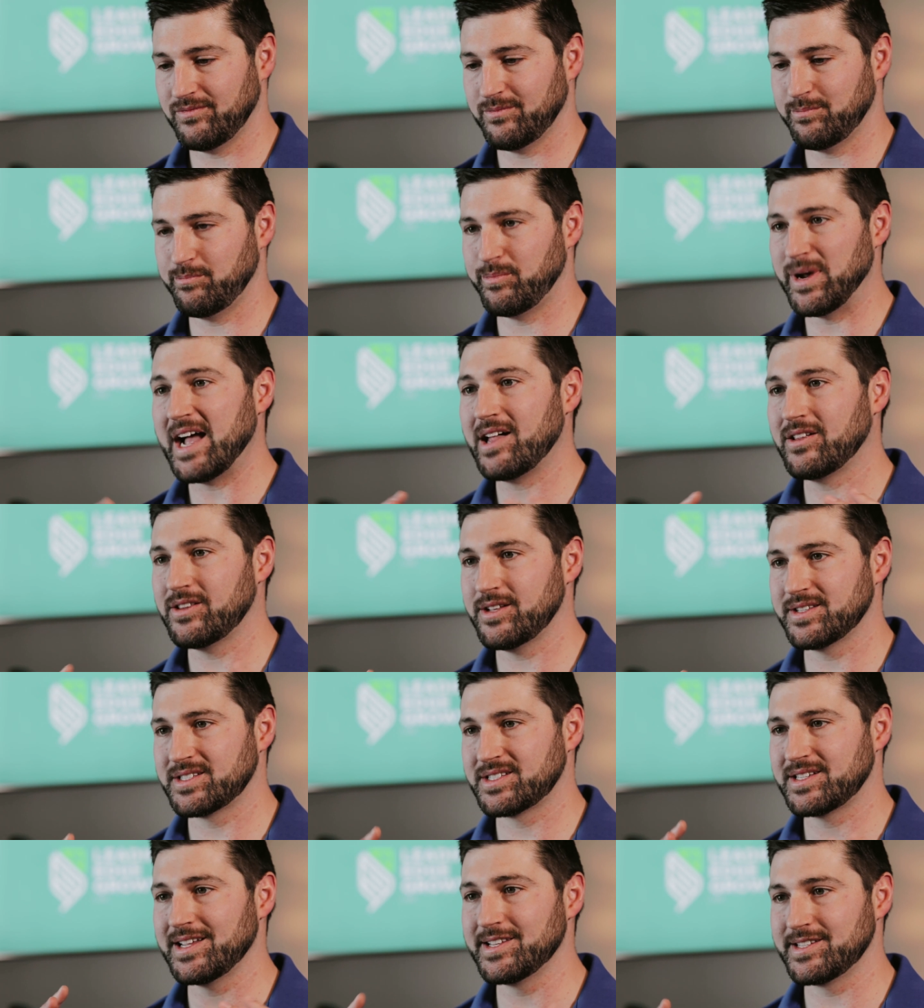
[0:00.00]

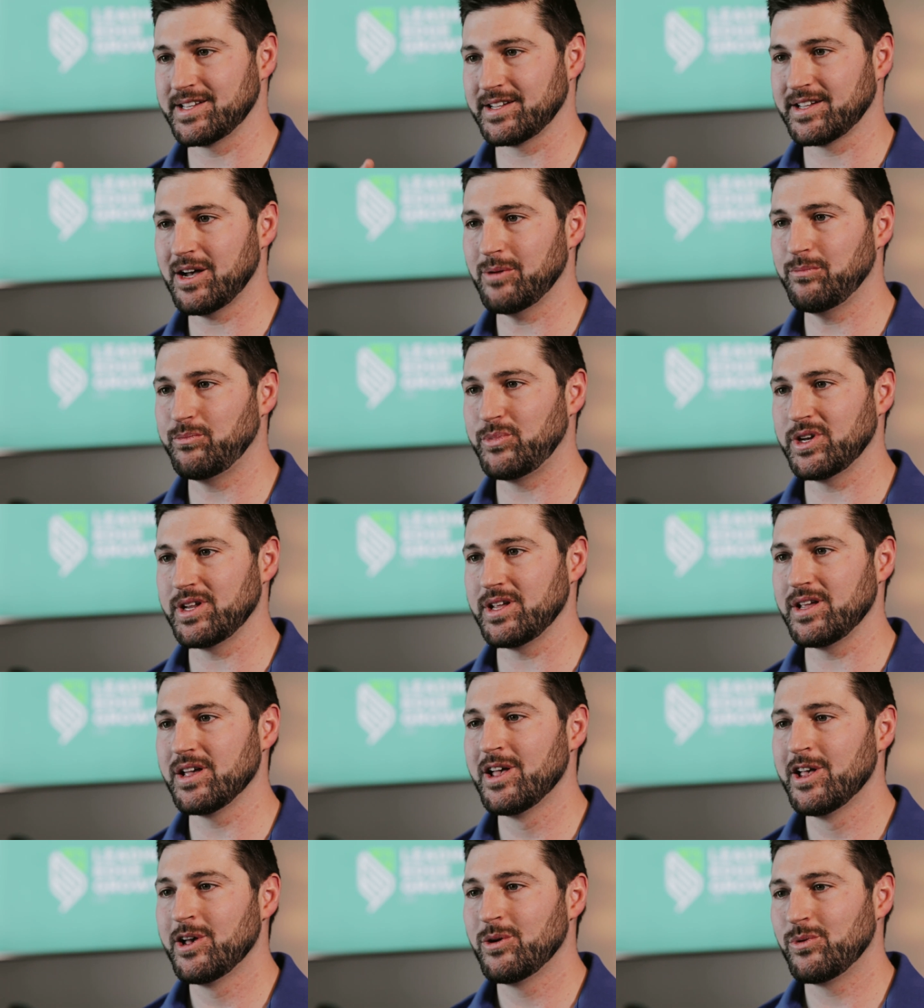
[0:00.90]
balanced as a company
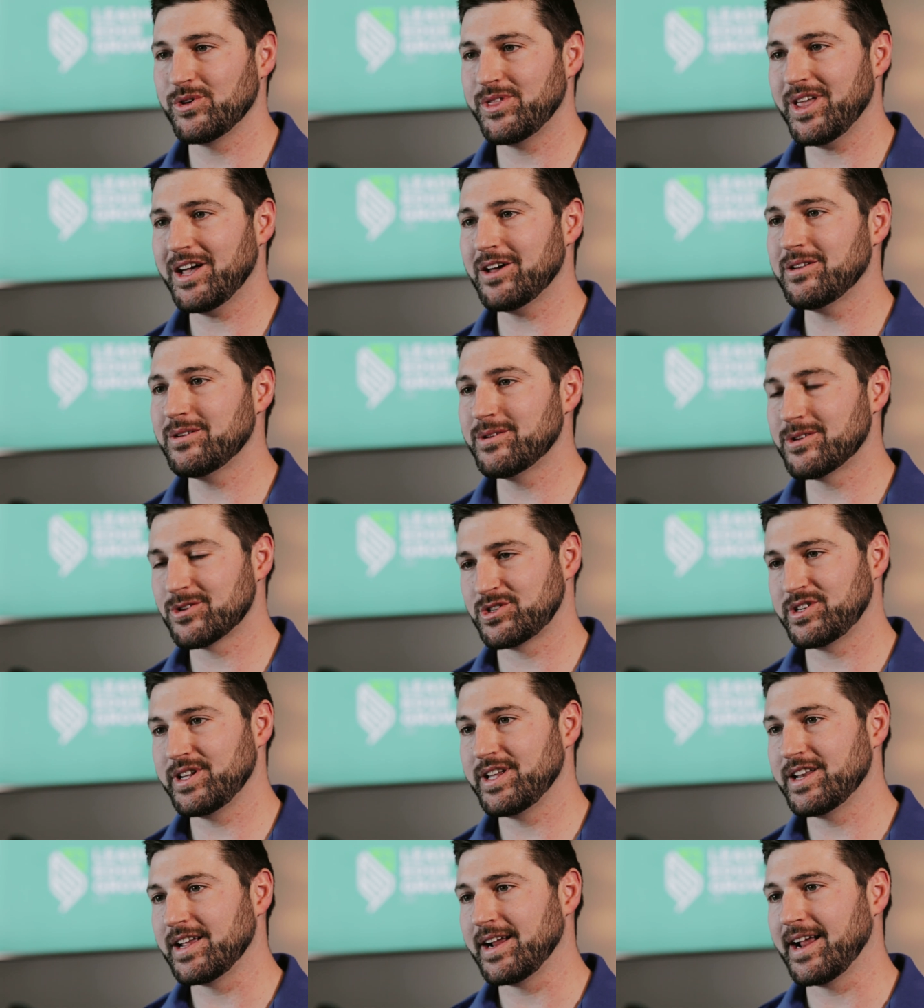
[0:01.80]
without
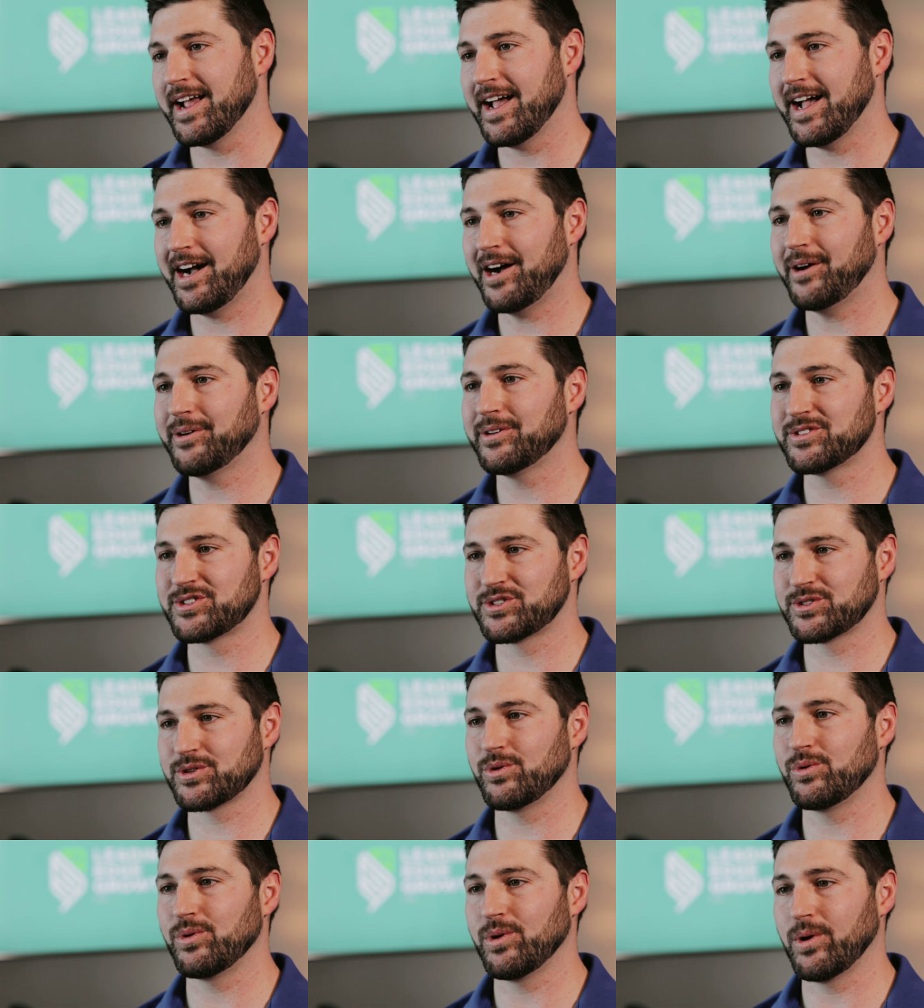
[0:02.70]
understanding how to
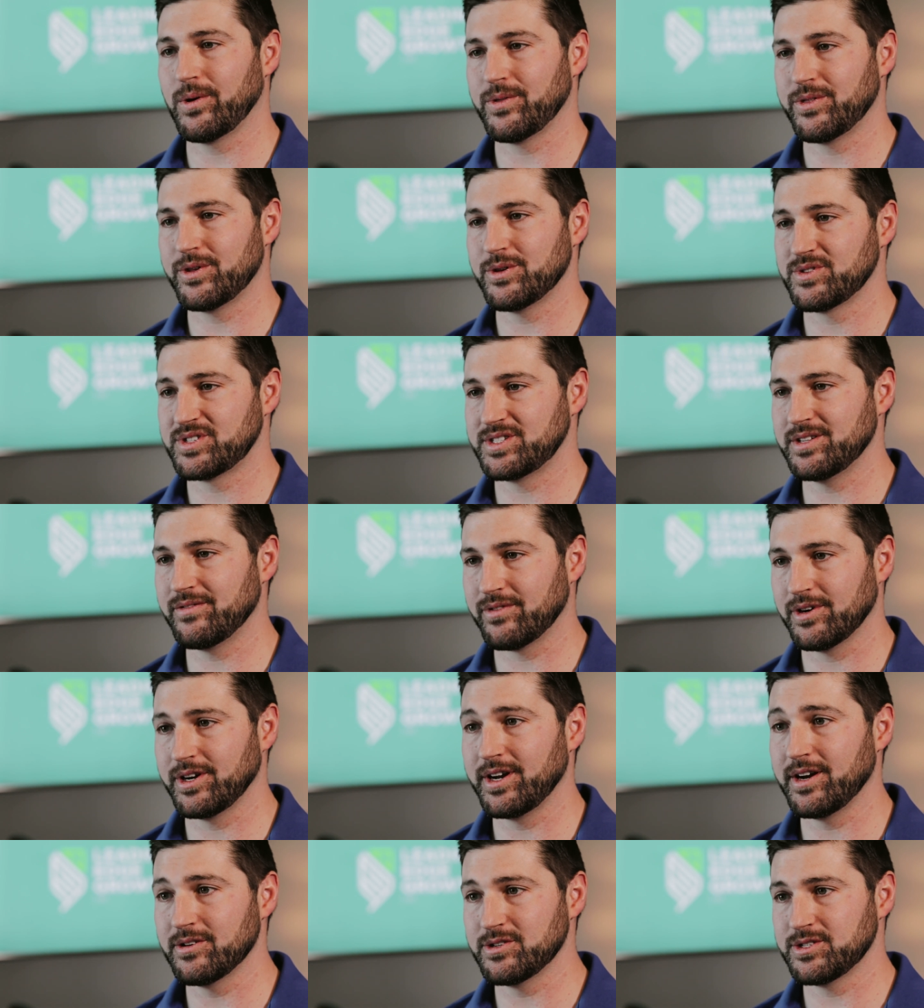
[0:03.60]
score those
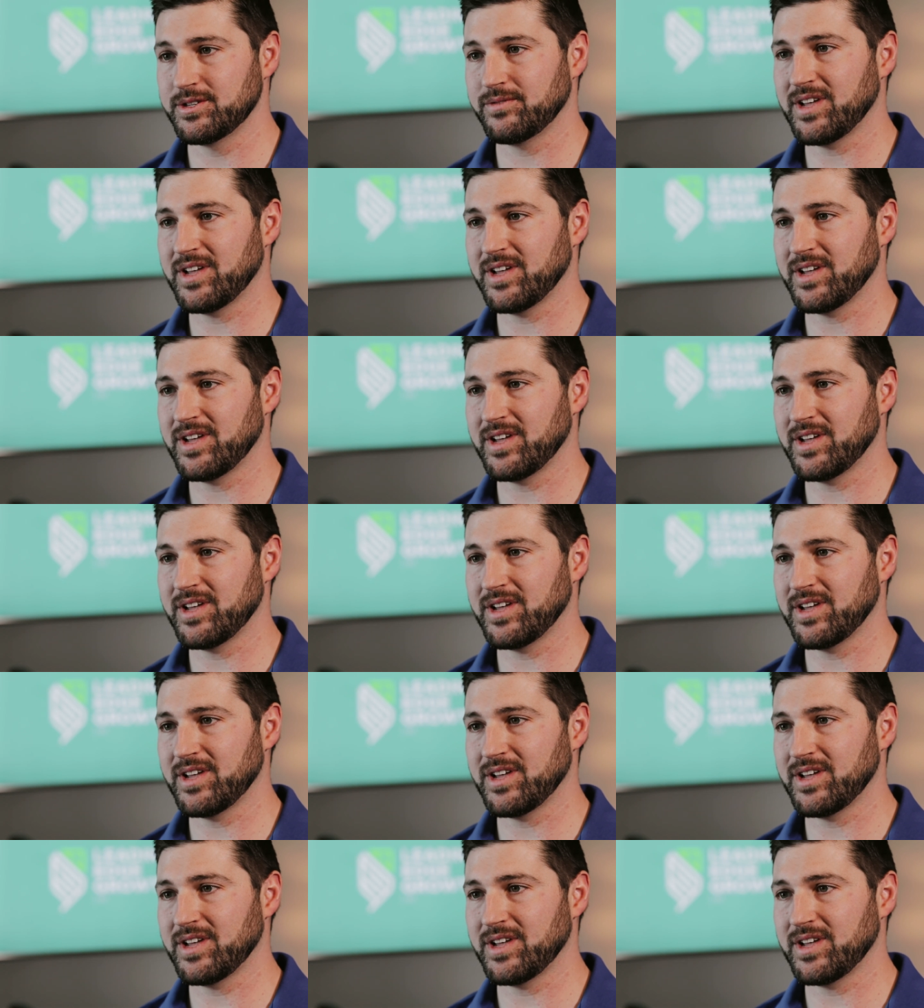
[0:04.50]
different areas of